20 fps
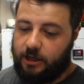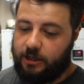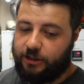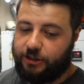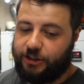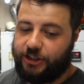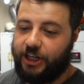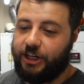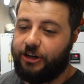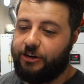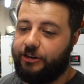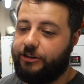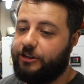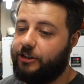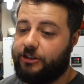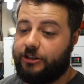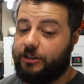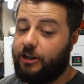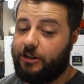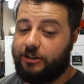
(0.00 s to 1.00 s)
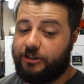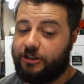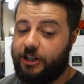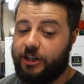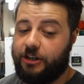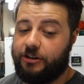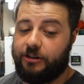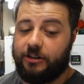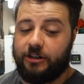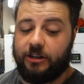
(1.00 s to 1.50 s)
secret that's not a
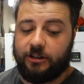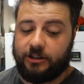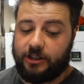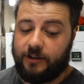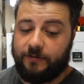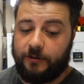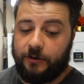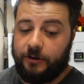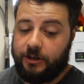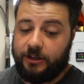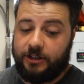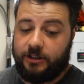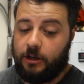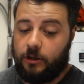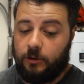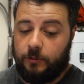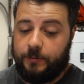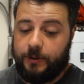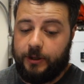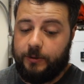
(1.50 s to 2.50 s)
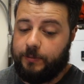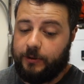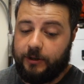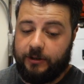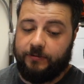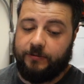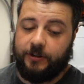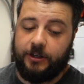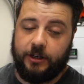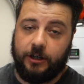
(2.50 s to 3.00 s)
secret because I've already told people
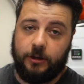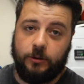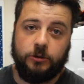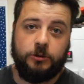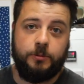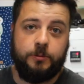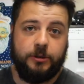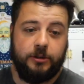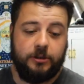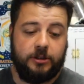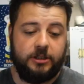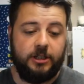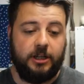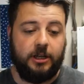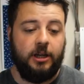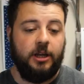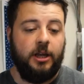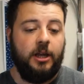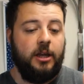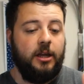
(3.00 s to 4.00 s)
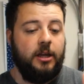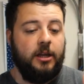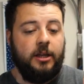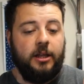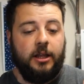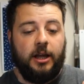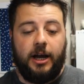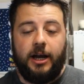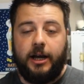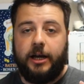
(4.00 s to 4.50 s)
in videos, but
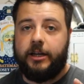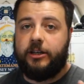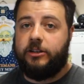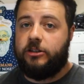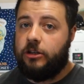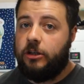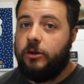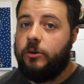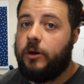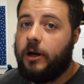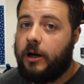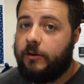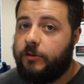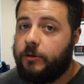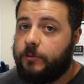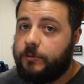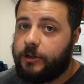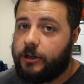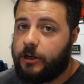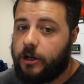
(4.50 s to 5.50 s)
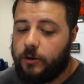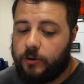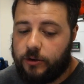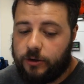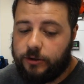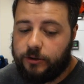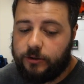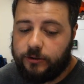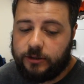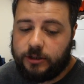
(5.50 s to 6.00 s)
I too have upped the
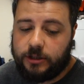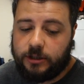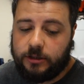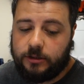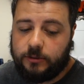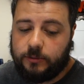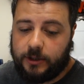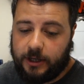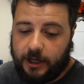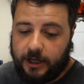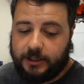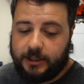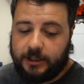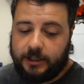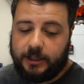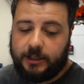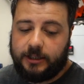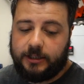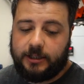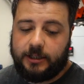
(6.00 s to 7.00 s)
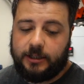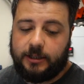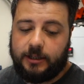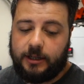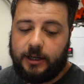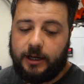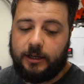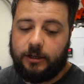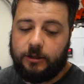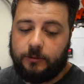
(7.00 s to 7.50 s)
coconut. When I did it,
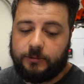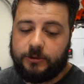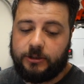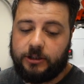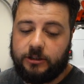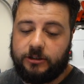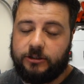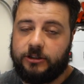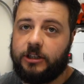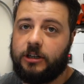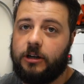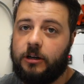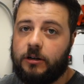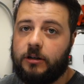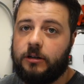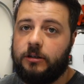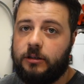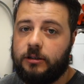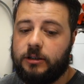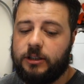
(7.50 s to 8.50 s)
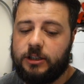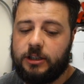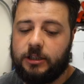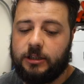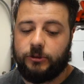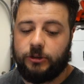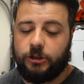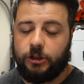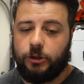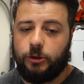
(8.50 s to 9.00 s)
I upped the coconut
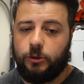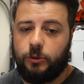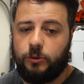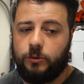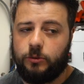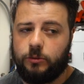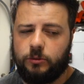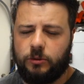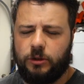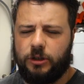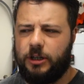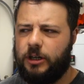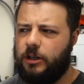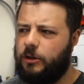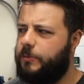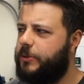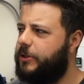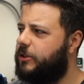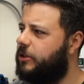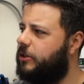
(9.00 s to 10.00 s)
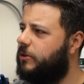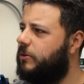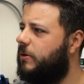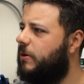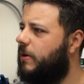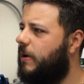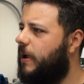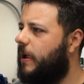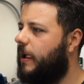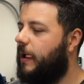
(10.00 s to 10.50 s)
to, what did I up it to?
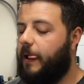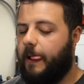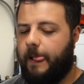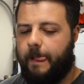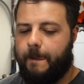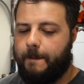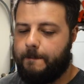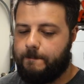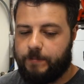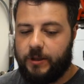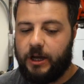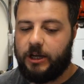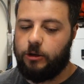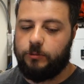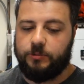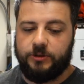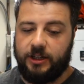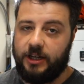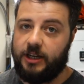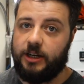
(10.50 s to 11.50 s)
I upped it